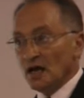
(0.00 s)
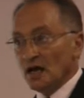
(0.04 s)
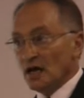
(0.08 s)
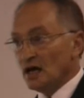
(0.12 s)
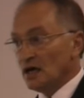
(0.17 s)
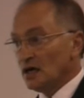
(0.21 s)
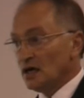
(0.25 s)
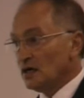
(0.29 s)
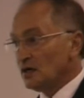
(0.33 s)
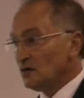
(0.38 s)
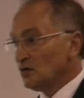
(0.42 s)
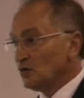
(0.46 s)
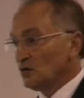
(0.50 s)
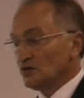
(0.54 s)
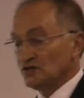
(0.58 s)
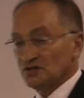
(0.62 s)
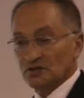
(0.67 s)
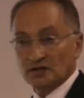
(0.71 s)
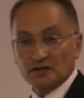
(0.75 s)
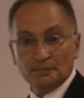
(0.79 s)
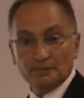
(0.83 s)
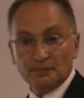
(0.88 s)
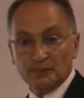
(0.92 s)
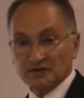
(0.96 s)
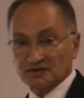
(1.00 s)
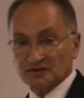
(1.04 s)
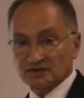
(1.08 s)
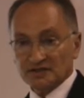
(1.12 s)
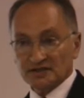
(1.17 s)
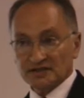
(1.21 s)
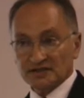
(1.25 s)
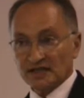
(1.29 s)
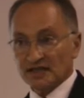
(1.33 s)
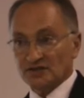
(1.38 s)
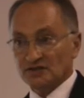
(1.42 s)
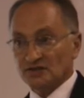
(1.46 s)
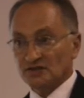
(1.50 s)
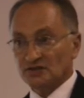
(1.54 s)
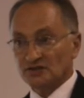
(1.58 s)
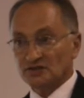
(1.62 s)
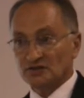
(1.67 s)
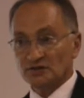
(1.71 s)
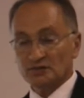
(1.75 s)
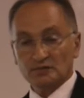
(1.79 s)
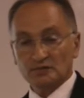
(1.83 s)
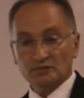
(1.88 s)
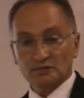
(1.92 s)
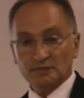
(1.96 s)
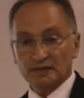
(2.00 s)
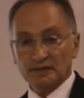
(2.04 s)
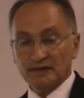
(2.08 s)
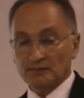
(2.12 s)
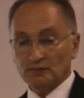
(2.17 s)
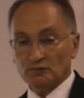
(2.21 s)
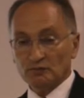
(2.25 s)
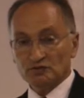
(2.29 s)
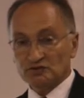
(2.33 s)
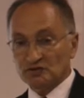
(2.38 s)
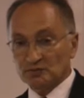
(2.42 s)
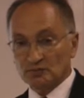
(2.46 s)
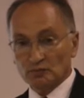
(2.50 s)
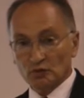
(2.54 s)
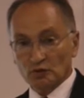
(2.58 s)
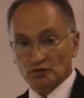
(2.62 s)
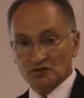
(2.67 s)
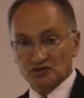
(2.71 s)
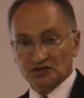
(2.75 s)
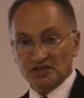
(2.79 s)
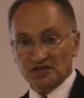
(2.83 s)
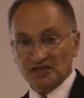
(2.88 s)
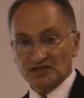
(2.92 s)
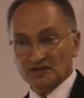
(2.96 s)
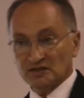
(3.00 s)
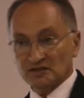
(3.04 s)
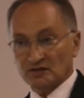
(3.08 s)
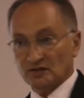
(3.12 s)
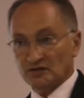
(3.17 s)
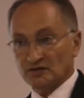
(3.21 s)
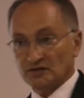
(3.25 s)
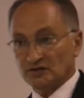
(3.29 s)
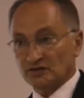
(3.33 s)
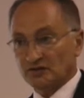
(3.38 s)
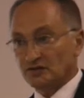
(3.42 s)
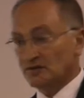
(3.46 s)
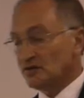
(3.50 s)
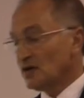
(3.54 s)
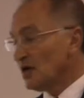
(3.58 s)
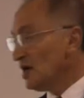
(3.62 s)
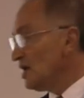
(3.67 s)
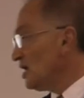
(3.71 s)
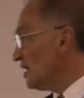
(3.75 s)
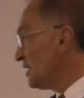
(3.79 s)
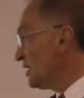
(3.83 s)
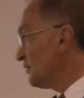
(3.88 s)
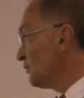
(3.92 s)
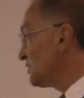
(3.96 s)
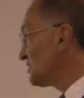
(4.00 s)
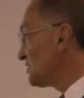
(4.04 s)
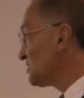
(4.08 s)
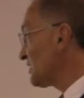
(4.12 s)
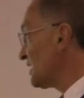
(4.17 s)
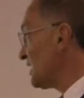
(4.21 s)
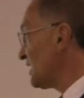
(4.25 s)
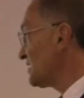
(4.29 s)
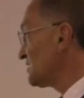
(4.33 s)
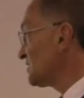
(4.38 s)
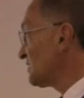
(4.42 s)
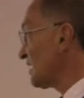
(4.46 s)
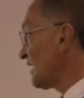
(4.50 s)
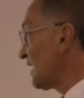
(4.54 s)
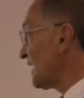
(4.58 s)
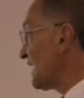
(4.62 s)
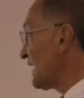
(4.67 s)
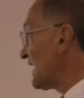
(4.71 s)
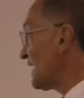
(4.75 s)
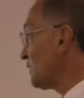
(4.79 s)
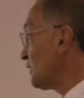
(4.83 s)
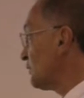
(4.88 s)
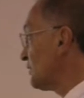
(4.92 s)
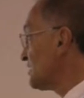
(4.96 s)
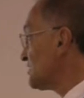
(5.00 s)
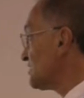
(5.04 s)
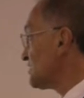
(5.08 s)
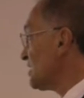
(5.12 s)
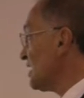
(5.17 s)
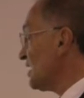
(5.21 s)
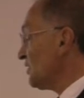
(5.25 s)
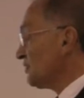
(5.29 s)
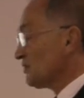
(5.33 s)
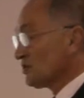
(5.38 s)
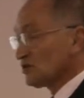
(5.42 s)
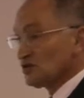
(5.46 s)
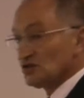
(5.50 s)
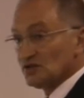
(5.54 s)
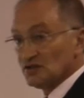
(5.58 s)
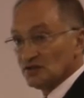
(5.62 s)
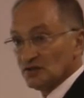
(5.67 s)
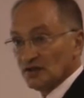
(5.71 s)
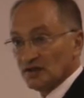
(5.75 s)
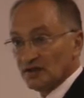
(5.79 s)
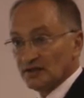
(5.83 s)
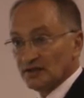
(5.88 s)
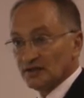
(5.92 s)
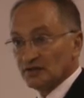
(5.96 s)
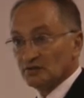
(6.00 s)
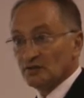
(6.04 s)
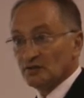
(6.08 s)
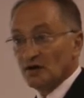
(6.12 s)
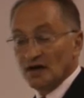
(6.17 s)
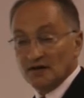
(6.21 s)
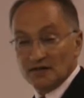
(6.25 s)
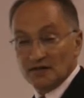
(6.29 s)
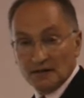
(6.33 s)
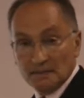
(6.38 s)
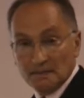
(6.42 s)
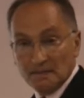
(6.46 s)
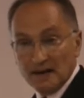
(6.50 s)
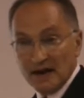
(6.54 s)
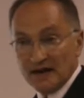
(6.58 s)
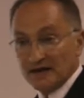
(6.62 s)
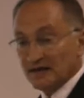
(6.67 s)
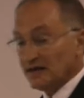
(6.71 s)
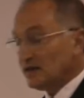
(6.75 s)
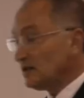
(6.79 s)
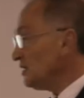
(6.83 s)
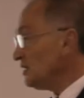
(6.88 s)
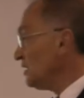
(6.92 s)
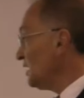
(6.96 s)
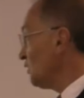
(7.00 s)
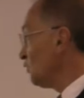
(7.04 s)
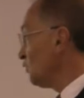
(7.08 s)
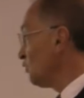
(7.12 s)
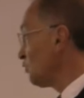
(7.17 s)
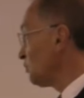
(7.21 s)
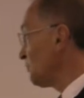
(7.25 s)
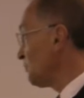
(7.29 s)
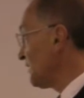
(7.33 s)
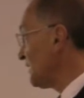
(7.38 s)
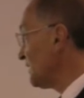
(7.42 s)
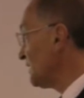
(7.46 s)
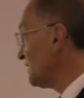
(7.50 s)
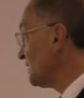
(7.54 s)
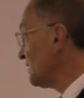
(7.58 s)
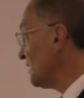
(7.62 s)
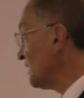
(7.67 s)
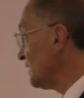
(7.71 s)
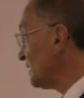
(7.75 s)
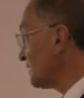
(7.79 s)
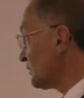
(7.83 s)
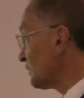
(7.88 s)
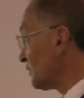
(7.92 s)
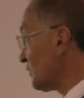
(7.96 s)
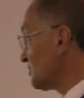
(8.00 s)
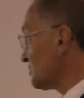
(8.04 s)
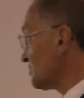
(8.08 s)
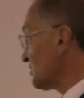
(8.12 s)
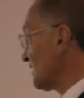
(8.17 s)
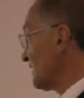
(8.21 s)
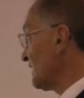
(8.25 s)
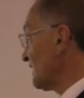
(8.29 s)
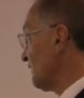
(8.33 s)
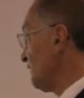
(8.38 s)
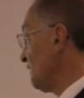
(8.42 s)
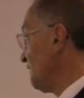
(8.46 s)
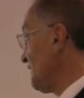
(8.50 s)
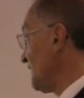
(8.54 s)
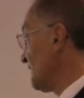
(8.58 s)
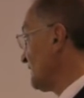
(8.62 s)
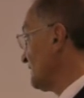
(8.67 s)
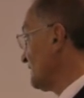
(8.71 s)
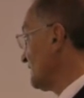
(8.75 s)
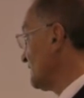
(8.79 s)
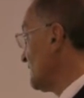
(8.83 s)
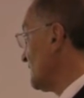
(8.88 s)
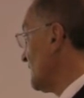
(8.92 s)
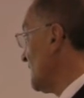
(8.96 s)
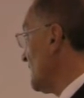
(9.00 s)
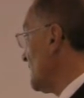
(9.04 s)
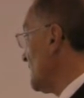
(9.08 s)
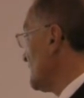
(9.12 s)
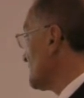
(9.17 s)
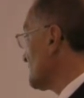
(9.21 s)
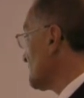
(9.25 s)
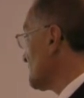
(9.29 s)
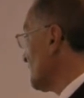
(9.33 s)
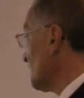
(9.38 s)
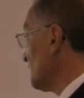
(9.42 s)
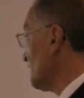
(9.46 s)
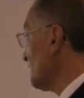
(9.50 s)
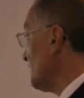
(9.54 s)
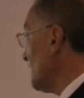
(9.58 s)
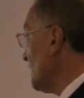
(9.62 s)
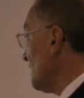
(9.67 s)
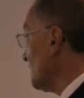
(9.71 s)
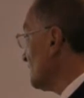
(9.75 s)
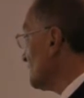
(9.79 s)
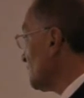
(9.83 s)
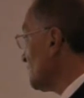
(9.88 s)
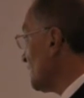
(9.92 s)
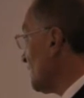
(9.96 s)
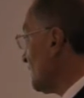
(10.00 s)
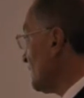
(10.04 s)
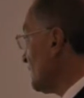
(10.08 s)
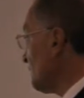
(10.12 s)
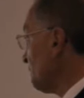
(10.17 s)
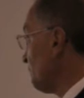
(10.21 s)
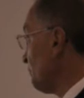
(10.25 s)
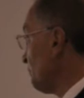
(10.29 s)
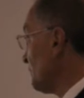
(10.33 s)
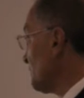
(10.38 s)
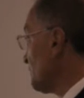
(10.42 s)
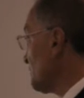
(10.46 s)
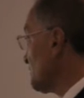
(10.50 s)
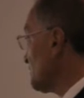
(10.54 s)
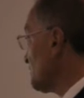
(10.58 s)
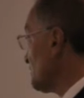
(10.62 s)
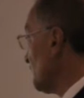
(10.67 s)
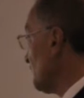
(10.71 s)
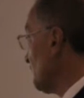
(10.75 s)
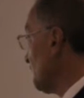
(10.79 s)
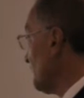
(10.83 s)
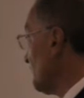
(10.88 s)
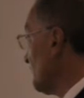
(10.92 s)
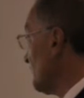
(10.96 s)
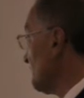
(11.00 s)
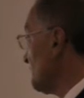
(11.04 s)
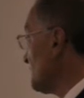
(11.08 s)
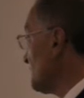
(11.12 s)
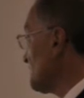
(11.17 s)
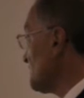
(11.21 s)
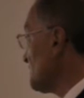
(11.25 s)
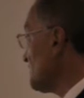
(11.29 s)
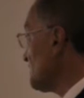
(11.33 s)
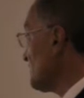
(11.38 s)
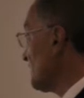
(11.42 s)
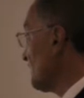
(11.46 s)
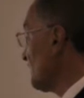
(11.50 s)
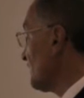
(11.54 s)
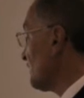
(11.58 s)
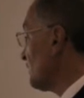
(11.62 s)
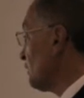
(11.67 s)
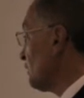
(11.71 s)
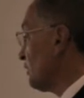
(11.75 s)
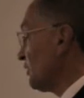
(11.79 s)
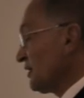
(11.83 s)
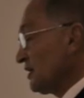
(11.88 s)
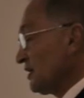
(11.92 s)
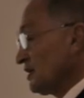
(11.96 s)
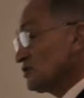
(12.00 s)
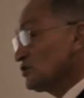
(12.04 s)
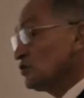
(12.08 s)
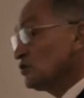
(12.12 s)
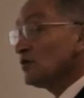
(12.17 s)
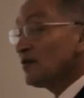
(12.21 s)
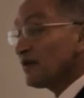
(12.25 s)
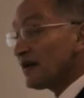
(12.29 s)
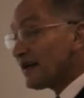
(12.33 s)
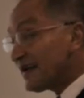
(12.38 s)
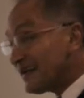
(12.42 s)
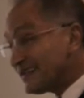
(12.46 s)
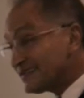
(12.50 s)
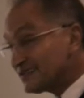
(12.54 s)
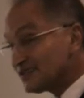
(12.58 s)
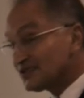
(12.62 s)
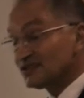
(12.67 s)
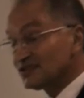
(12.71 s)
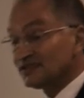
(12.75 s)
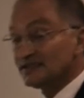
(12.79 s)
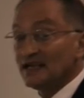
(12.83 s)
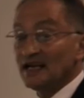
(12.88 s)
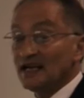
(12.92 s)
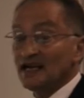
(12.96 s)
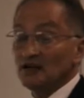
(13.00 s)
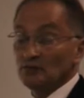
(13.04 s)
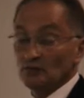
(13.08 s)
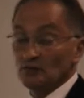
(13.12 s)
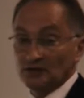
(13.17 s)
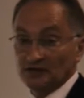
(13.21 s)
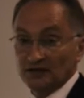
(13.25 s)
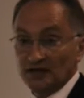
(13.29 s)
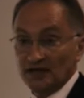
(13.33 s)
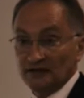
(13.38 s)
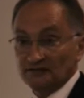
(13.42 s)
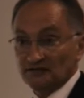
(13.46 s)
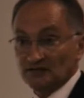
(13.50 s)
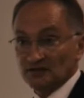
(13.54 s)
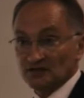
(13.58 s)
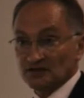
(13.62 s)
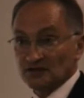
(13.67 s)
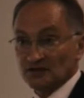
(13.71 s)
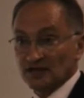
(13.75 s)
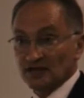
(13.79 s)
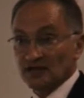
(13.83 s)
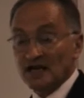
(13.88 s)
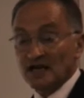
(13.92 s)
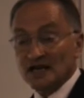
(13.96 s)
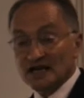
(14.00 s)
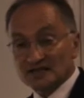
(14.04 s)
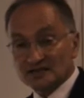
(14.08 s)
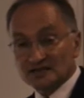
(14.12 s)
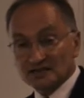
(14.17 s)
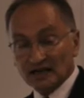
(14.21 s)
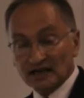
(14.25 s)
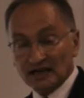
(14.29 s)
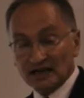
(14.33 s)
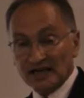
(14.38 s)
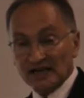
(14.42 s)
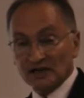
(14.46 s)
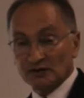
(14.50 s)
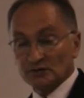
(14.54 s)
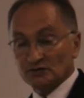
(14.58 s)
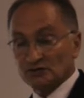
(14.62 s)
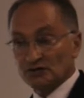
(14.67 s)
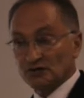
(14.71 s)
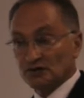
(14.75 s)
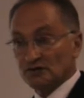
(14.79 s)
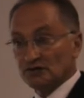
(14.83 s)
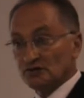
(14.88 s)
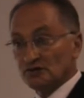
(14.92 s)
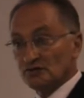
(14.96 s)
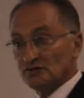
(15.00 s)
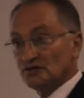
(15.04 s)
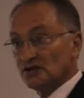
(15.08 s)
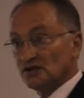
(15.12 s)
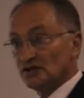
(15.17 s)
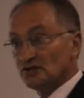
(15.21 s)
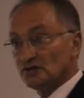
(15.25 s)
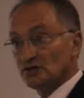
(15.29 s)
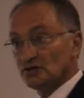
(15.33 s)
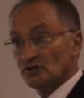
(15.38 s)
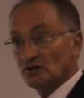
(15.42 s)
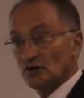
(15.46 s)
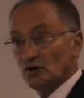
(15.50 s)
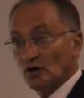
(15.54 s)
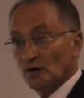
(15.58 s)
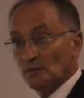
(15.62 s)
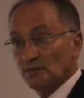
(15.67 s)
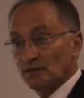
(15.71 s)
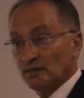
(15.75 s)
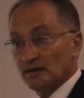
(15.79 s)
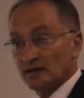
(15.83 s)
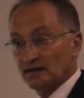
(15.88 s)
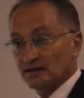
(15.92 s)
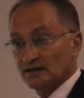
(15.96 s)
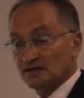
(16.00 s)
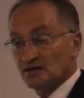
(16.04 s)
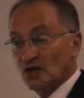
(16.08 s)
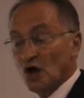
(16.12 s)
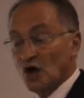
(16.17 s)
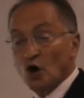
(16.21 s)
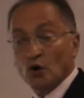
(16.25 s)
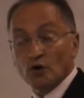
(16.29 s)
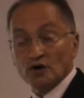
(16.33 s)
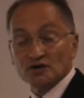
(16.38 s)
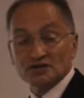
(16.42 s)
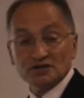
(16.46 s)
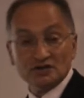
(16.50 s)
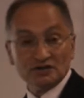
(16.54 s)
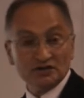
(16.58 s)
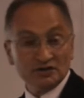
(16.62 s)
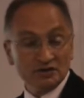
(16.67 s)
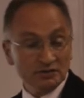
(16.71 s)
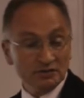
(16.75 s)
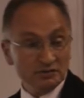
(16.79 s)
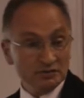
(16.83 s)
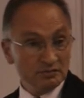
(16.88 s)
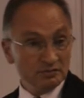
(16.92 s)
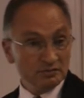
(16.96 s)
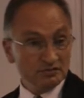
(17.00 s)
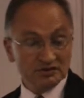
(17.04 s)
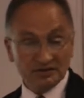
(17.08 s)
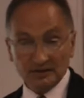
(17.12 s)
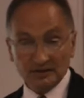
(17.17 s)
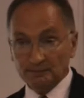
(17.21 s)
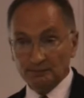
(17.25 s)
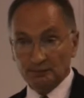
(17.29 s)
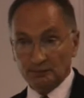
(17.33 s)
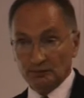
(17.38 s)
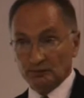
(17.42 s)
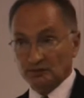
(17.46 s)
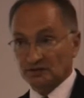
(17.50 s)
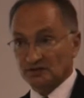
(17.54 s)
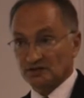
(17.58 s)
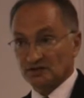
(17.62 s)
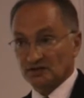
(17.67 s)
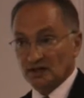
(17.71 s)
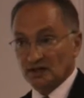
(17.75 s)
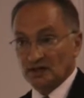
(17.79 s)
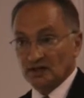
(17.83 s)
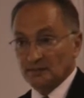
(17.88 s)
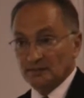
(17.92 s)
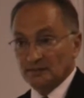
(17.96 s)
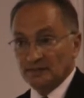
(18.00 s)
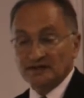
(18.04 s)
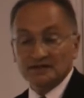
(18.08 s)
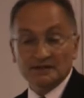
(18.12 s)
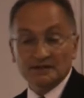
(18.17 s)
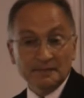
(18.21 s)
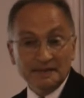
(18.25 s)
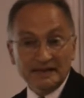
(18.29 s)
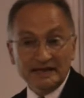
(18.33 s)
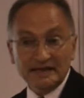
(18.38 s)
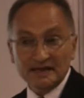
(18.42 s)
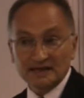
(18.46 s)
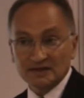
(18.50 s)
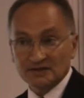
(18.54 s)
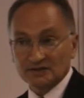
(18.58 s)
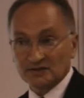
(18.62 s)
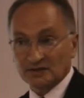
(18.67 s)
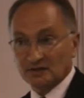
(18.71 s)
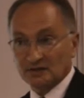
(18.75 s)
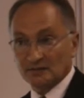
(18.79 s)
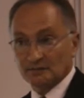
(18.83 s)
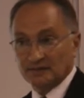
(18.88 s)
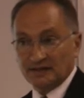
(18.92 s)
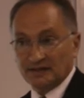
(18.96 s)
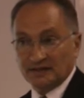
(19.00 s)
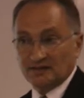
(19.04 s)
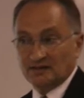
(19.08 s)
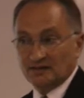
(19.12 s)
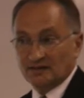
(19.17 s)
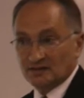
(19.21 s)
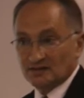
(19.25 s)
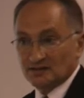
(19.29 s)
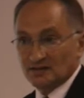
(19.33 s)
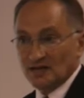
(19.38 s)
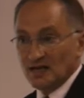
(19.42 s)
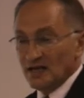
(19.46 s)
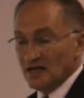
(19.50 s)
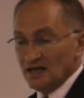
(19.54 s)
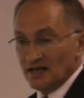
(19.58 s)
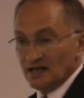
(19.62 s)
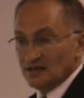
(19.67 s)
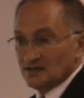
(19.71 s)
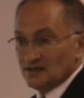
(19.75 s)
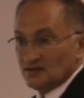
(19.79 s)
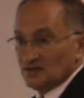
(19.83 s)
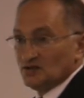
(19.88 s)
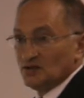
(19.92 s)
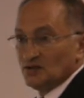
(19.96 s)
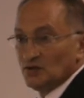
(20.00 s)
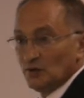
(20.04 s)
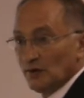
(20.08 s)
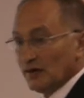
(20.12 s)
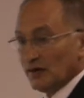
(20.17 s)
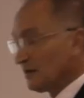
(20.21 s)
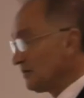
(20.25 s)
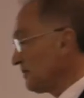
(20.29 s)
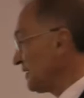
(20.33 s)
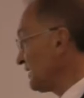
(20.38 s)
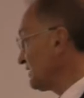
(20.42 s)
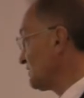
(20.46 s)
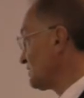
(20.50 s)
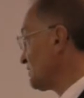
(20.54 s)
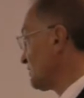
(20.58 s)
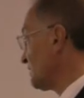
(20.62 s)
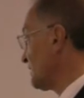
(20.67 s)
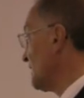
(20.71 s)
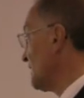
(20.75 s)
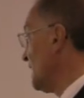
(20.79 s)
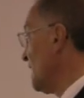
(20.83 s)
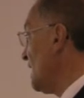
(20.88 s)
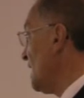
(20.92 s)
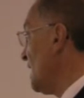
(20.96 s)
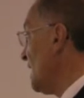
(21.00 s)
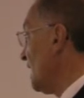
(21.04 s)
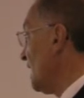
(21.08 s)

Or is it a presentation to people more senior than you? In which case the language, the style, the manner will be grossly affected. So try to put yourself in the position of the audience. Will they understand what you have to say? Is the language you're using too complex? Or is it too simple? Is it going to be demeaning to them because it's too elementary?